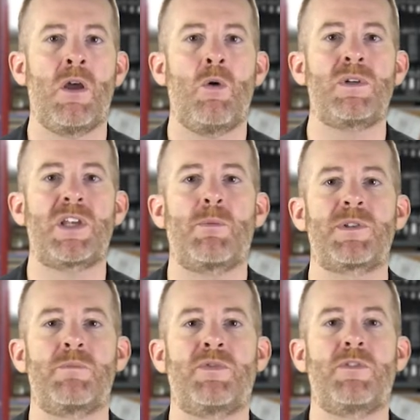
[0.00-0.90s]
which
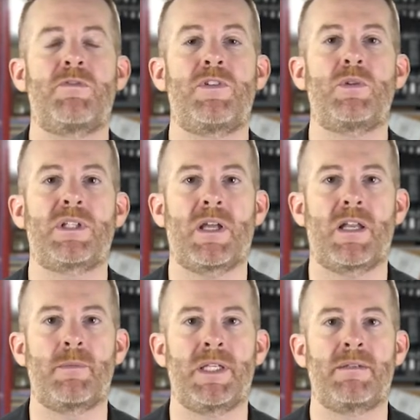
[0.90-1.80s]
helps improve fuel
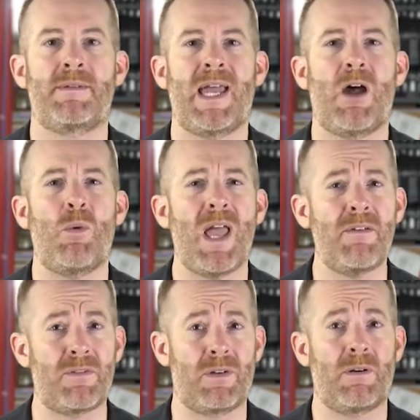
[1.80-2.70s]
economy.
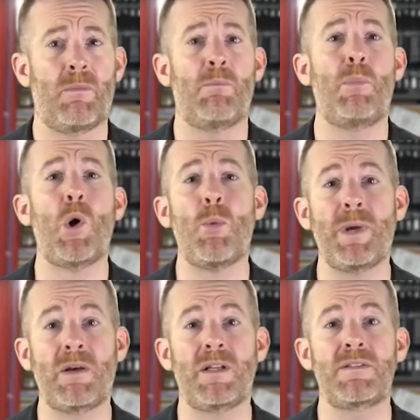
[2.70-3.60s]
However, ball
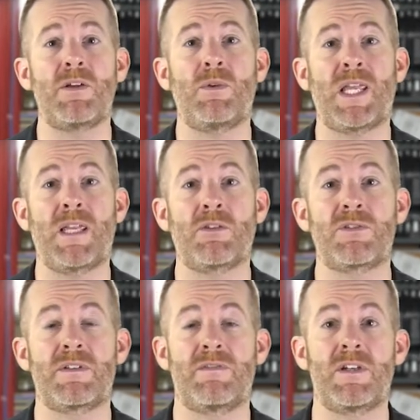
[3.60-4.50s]
bearings don't handle
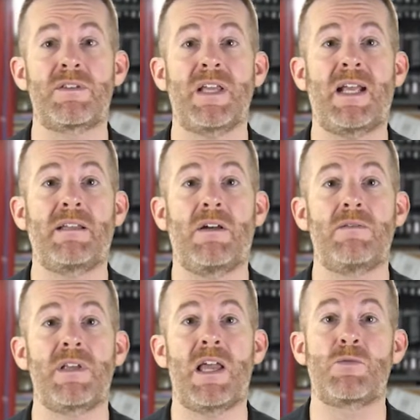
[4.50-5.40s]
severe side
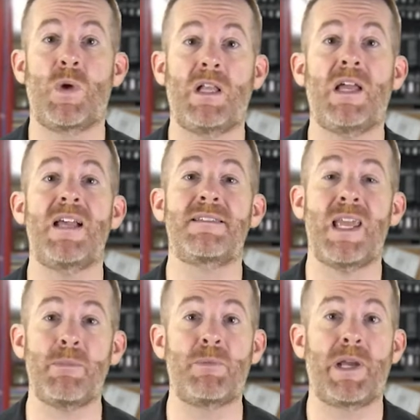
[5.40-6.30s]
loads as well as
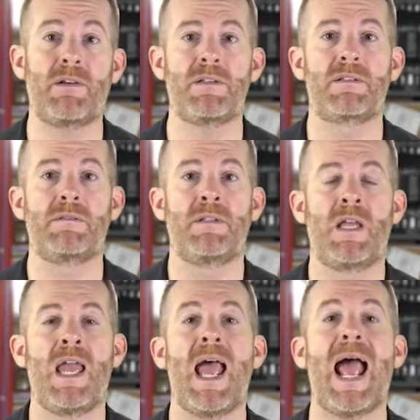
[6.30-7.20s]
tapered bearings.
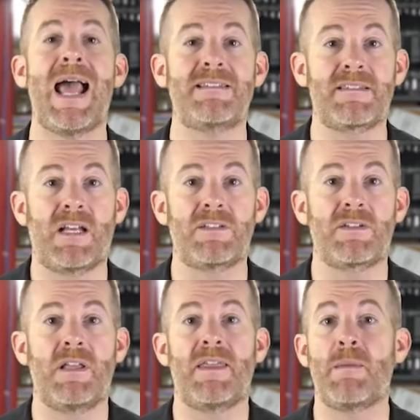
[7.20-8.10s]
As
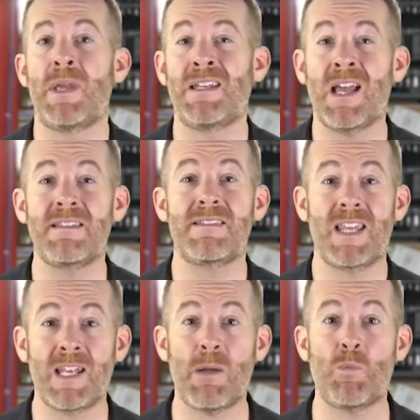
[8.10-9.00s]
such, they may not
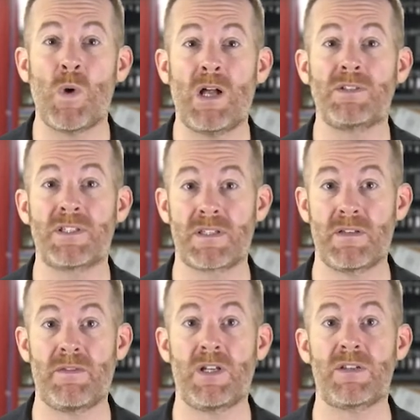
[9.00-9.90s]
stand up well to
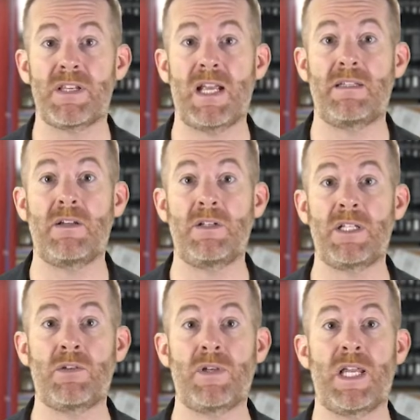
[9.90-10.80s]
severe side
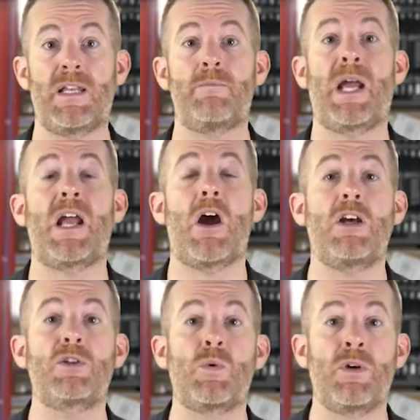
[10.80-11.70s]
loading created by
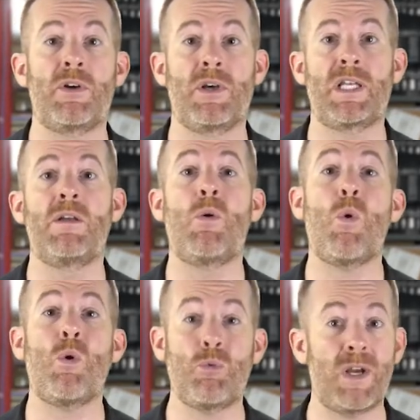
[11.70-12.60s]
hard cornering
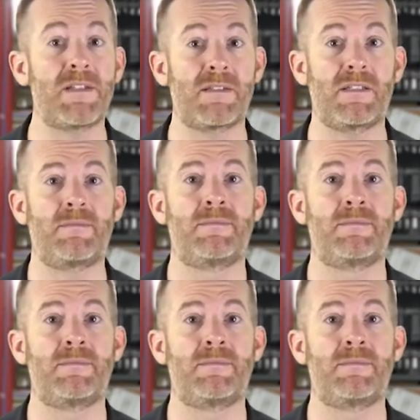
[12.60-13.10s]
or racing.